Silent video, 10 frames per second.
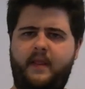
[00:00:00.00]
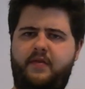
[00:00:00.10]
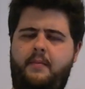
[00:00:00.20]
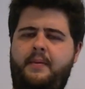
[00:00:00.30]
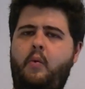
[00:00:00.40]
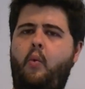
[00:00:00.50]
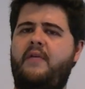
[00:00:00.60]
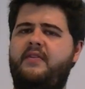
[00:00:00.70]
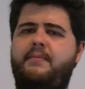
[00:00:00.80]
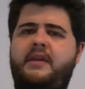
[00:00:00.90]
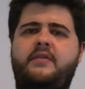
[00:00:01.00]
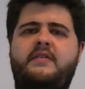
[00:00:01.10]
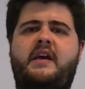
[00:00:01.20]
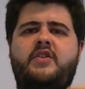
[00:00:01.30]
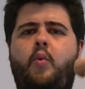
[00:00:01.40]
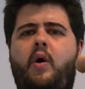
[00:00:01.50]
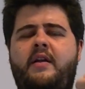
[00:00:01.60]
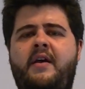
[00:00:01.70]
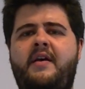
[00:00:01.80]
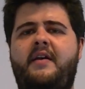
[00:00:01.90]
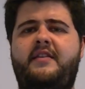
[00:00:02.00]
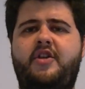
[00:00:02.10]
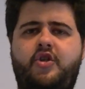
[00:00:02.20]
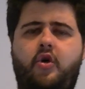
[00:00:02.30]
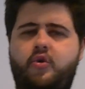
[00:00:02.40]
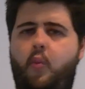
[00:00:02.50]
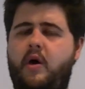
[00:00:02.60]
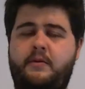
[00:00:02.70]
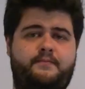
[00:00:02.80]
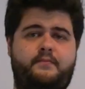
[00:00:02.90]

The big one, the medium-sized one, the short one.